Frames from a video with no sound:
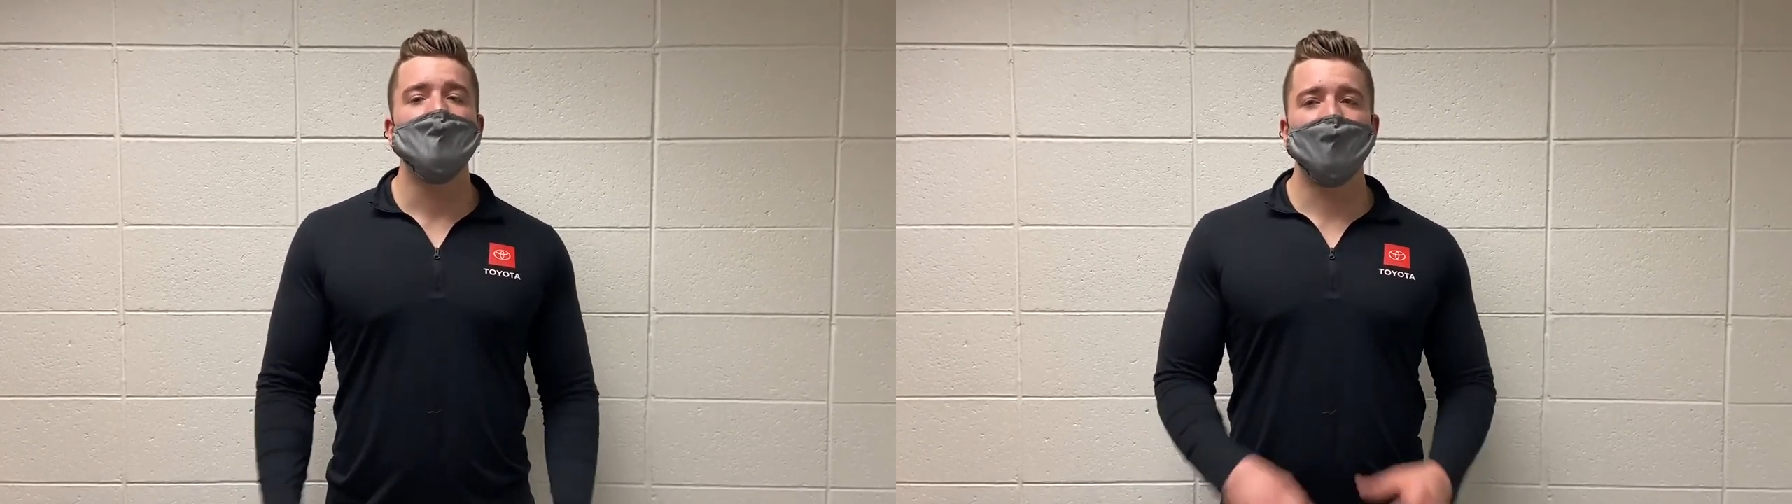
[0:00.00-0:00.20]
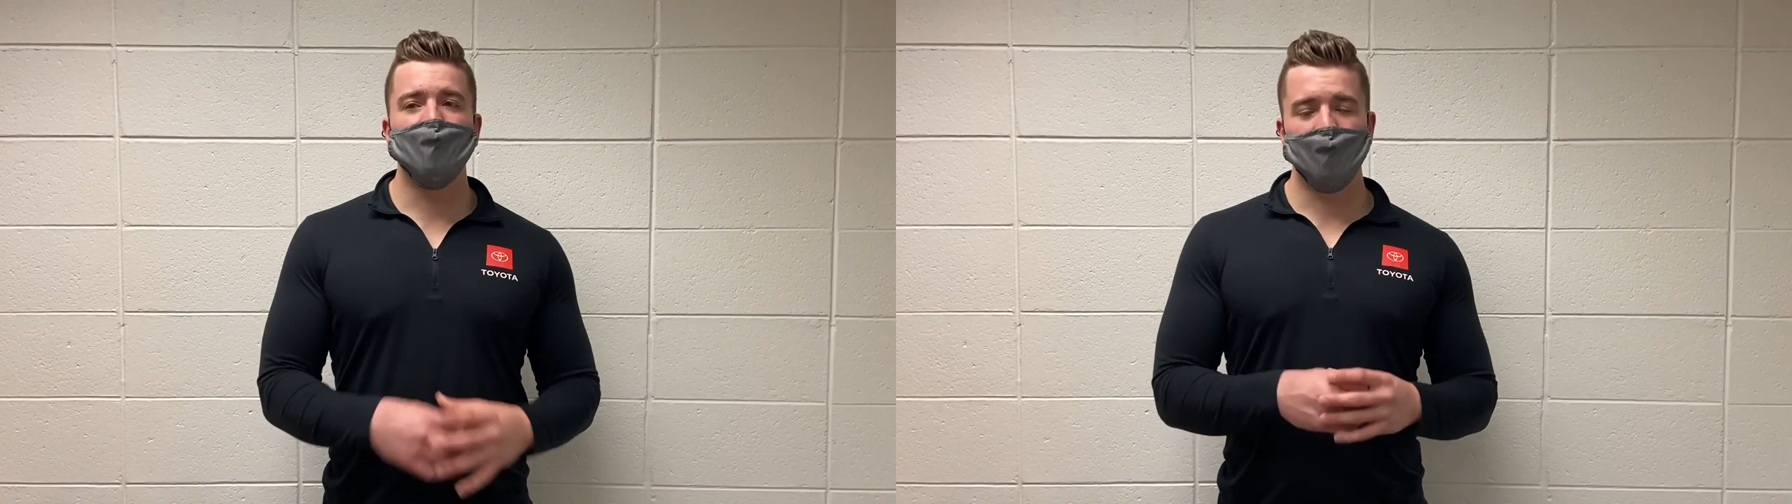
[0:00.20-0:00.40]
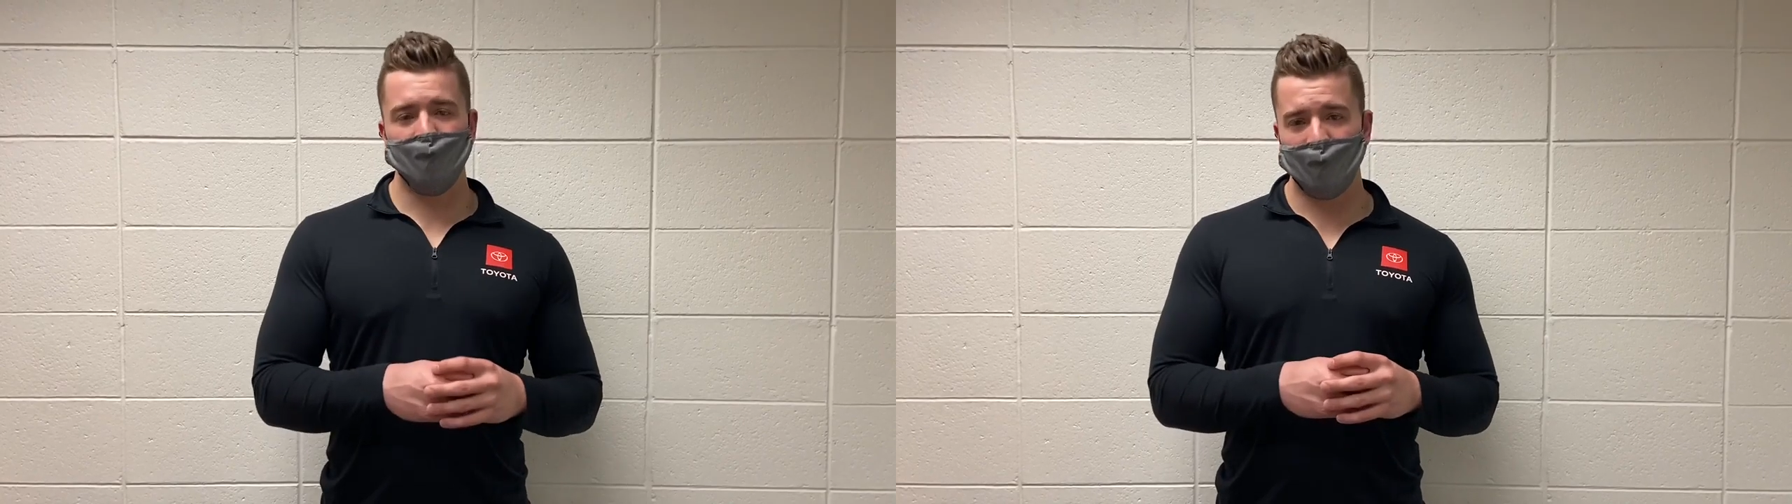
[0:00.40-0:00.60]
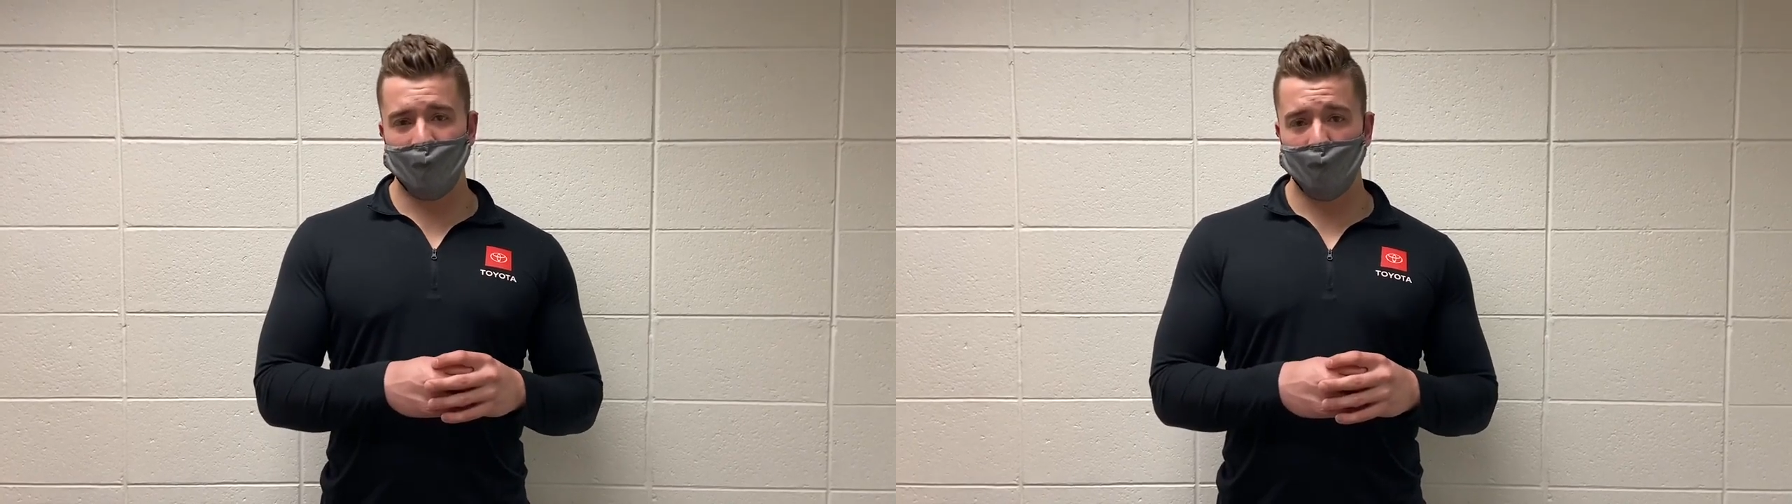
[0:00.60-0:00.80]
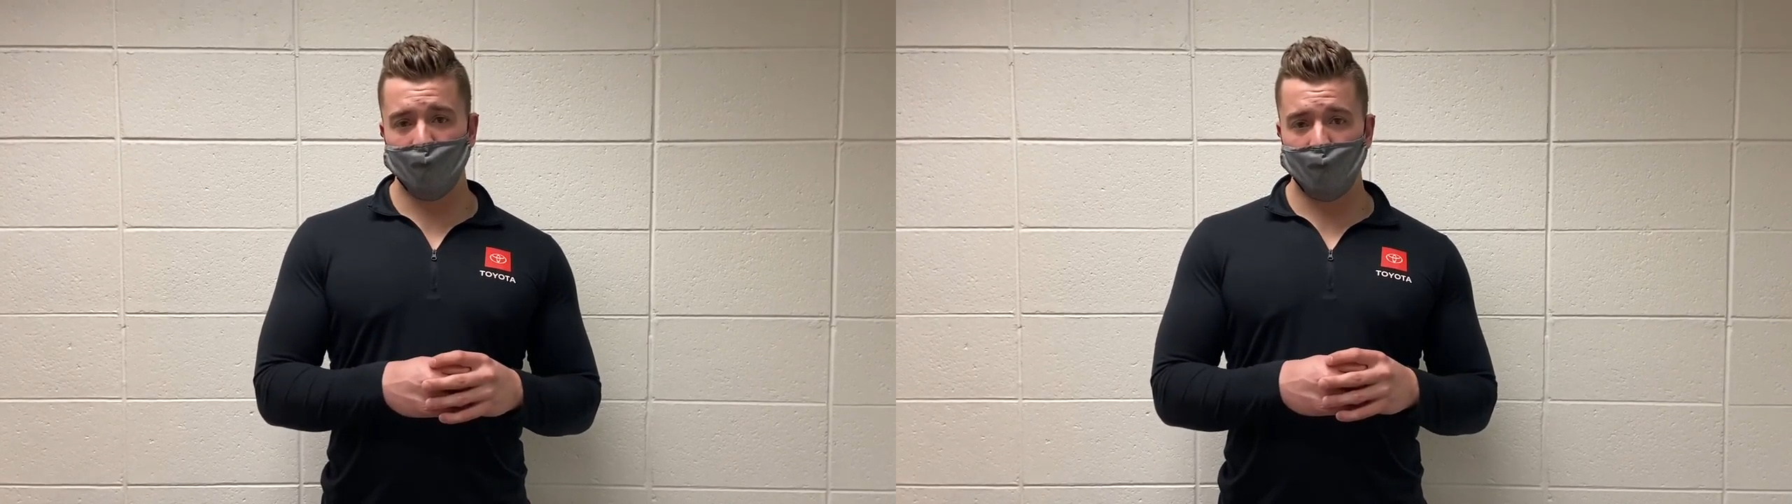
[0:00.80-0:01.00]
it's going to
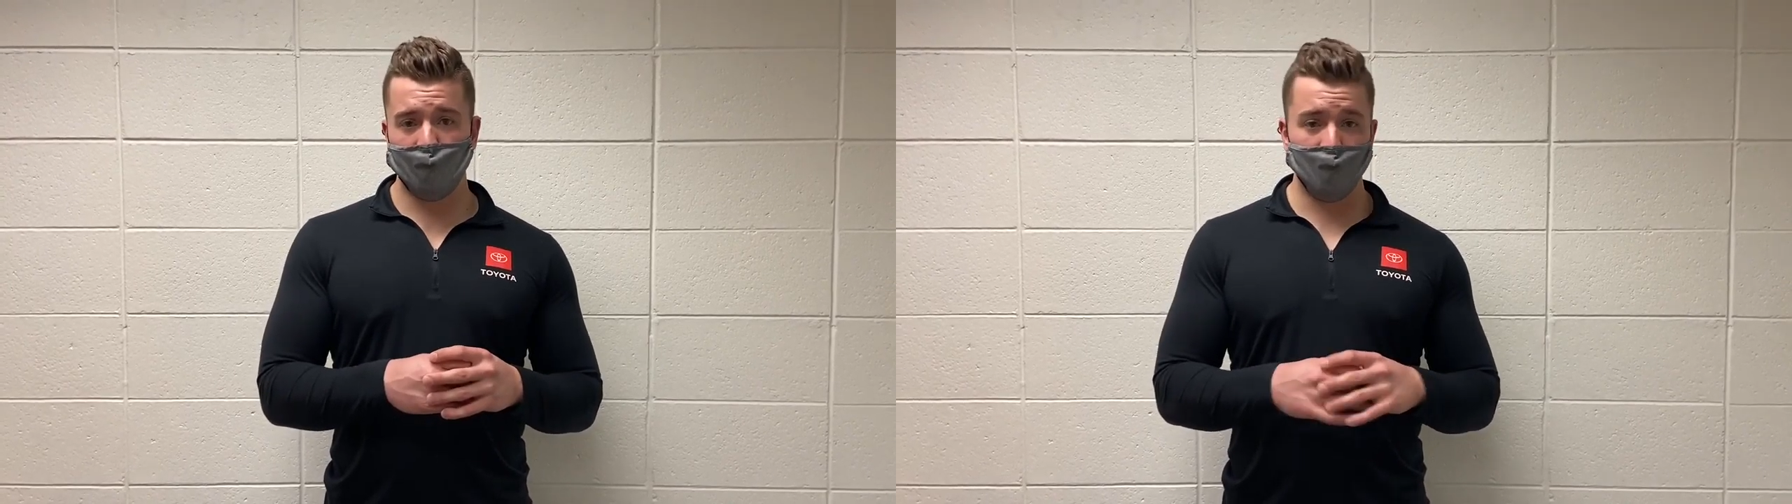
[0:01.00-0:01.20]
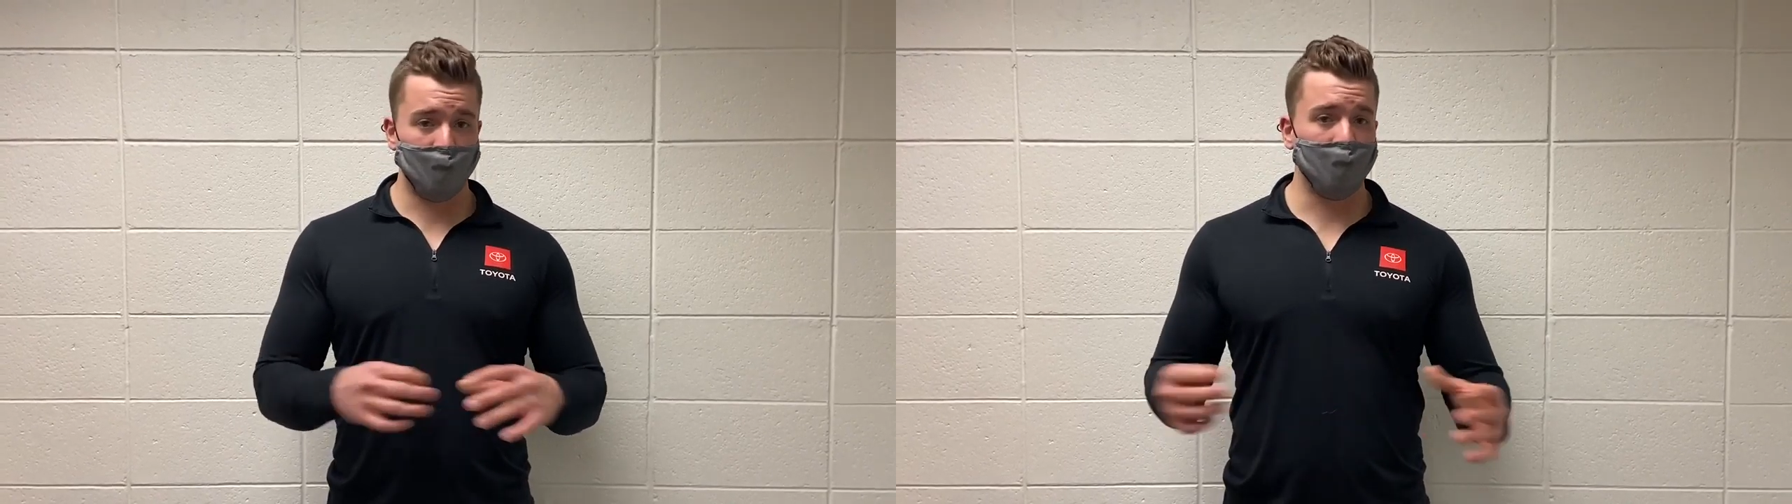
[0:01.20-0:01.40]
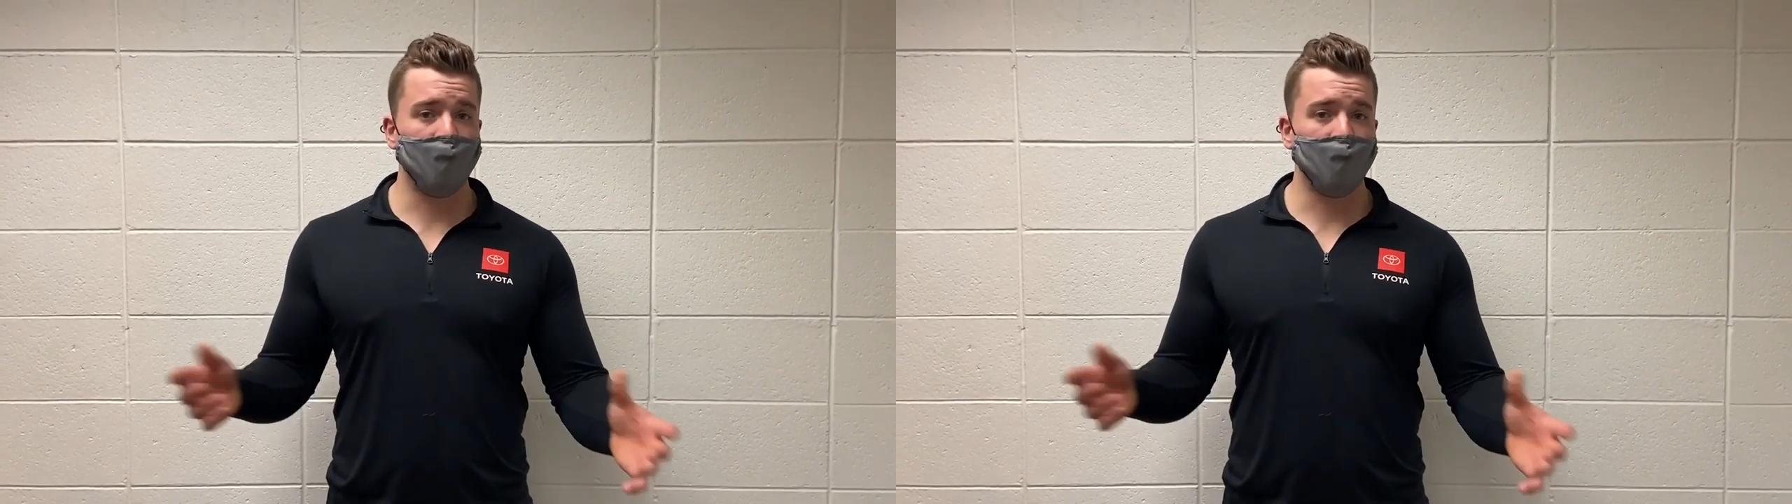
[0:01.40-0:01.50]
help preserve